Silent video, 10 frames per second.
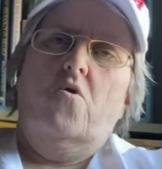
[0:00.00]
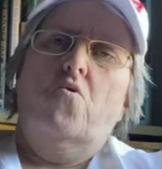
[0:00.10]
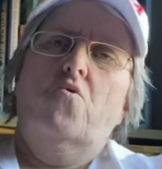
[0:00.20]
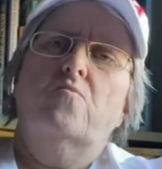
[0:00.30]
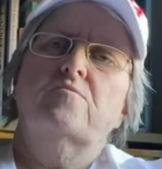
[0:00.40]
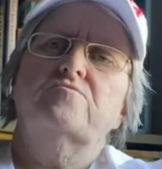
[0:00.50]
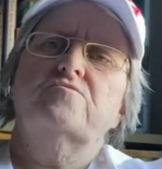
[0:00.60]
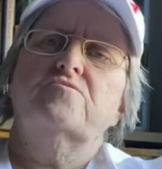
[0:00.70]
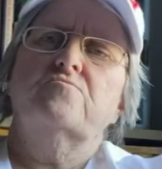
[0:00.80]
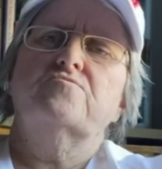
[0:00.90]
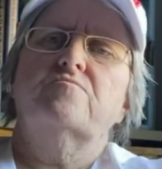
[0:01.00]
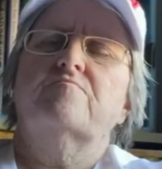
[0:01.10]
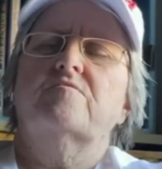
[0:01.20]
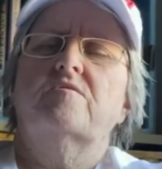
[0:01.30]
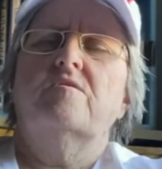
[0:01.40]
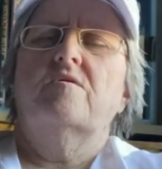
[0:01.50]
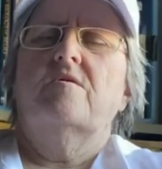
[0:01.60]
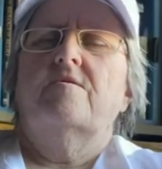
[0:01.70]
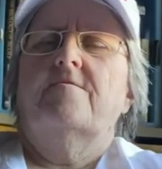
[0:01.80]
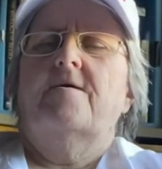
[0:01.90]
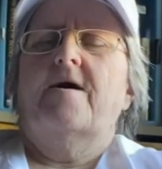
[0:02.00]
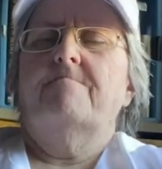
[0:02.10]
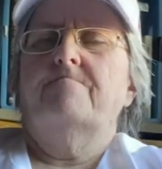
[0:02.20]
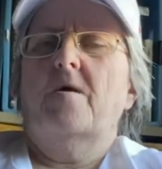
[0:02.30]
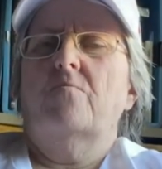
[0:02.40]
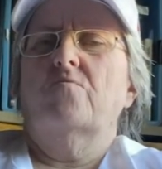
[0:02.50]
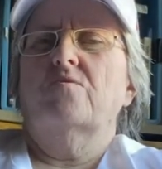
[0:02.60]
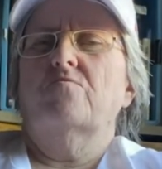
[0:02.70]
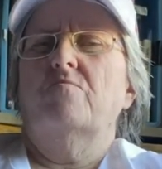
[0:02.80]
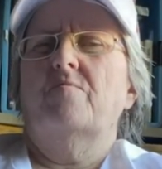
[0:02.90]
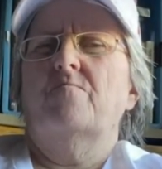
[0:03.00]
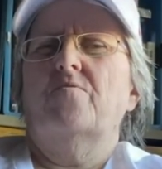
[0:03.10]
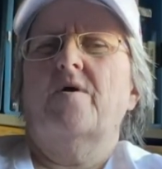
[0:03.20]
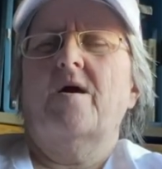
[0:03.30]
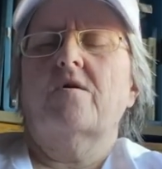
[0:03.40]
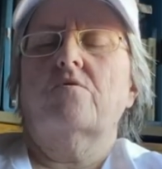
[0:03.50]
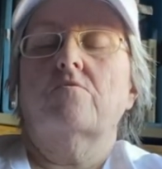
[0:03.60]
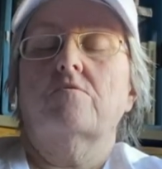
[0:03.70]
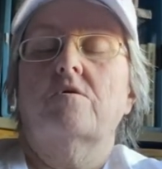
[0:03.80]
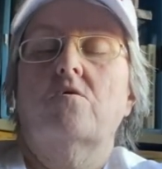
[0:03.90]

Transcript: or will dissociatively have not really remembered accurately,